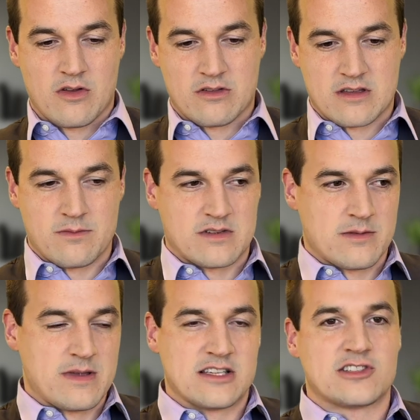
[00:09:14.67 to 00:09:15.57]
to
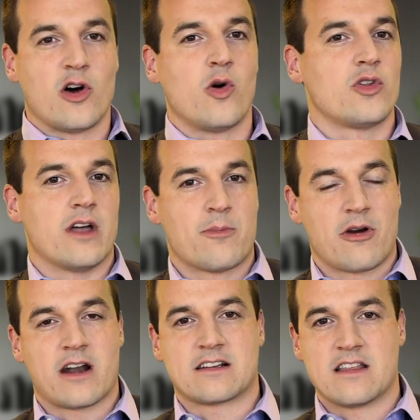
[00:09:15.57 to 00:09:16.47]
be sold a
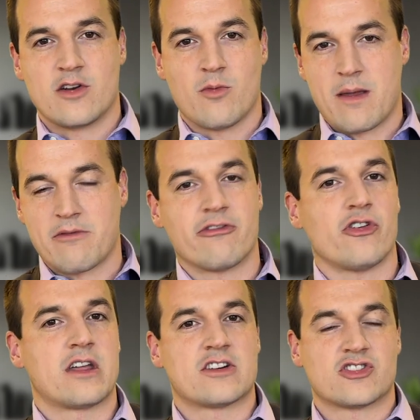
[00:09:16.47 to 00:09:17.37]
product that you don't maybe
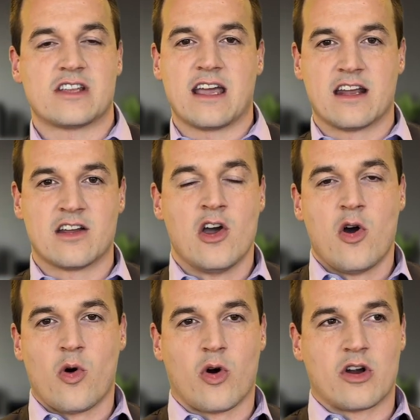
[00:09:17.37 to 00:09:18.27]
fully understand,
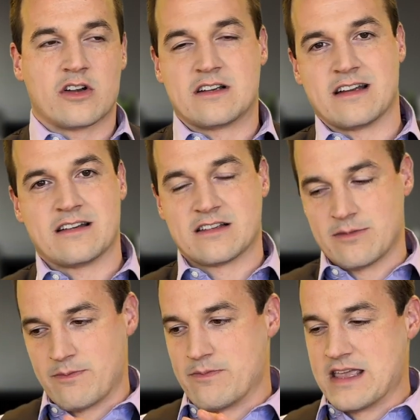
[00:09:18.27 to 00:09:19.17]
or
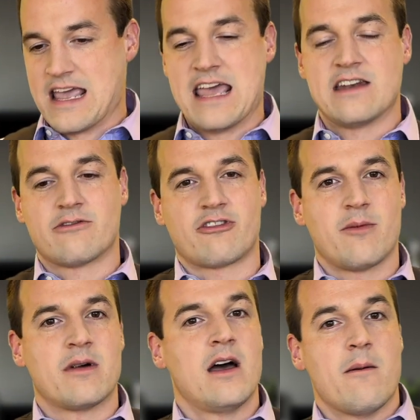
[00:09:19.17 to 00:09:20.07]
to be hidden
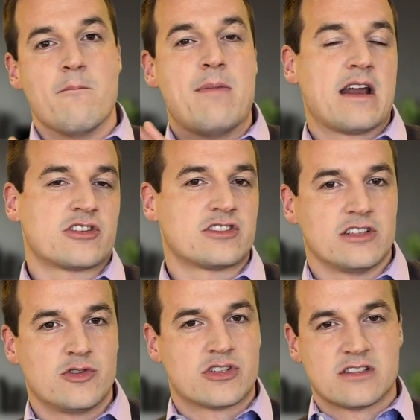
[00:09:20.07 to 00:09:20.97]
from better
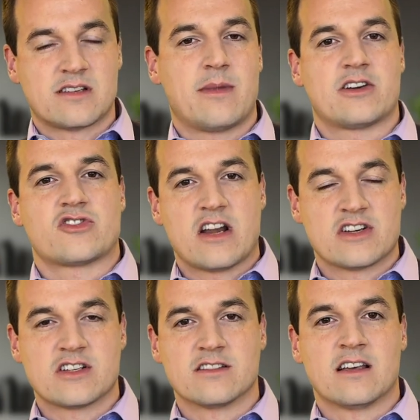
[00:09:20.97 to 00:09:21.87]
solutions and better
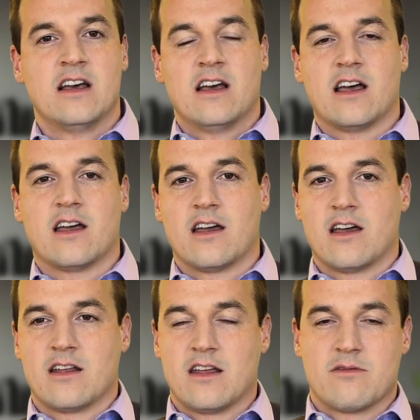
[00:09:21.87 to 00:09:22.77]
strategies,
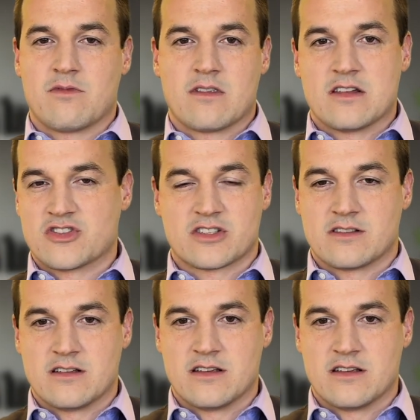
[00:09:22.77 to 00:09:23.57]
and it's